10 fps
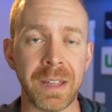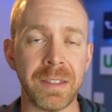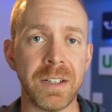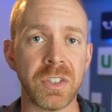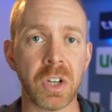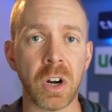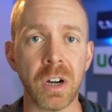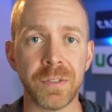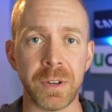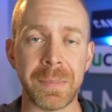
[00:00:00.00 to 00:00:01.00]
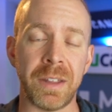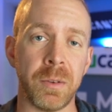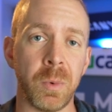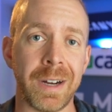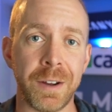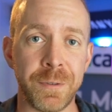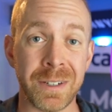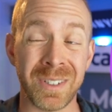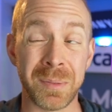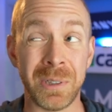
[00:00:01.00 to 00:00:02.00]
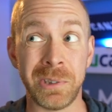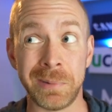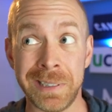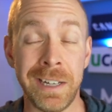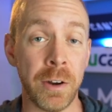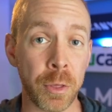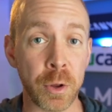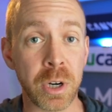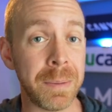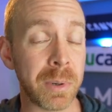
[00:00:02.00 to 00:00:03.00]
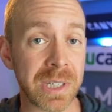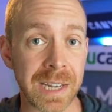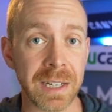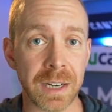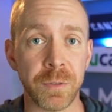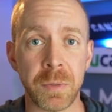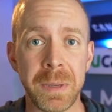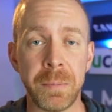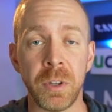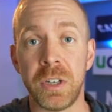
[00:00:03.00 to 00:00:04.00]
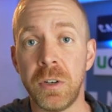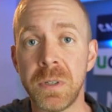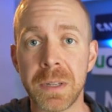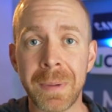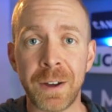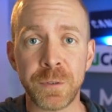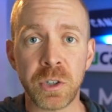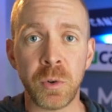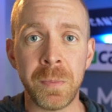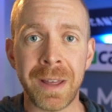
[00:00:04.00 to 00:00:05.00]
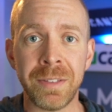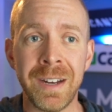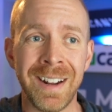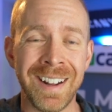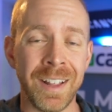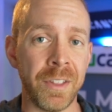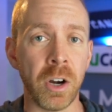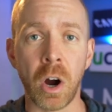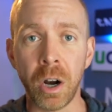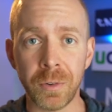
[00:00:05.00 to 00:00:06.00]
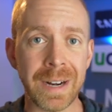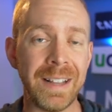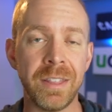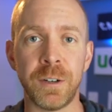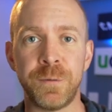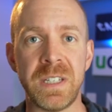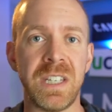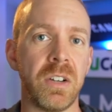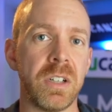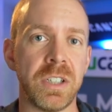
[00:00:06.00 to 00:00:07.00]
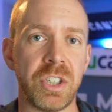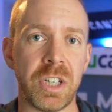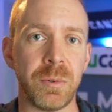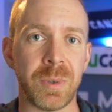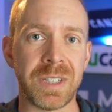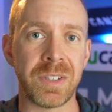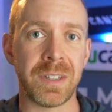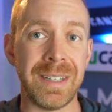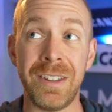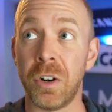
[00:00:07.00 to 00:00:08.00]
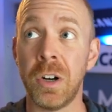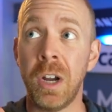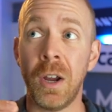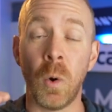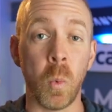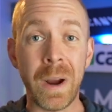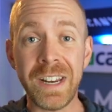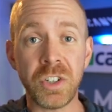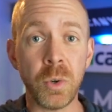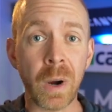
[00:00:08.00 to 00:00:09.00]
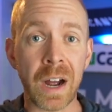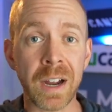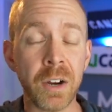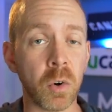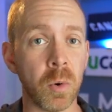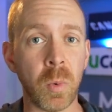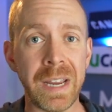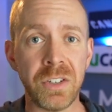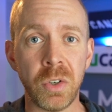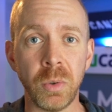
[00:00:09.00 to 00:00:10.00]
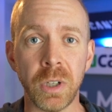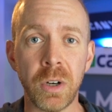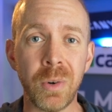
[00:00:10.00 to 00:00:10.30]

method is the Carnovan Method. What I found is about 20 to 30% of the people that use the Maffetone Method, their heart rate and their physiology was either way too high or way too low,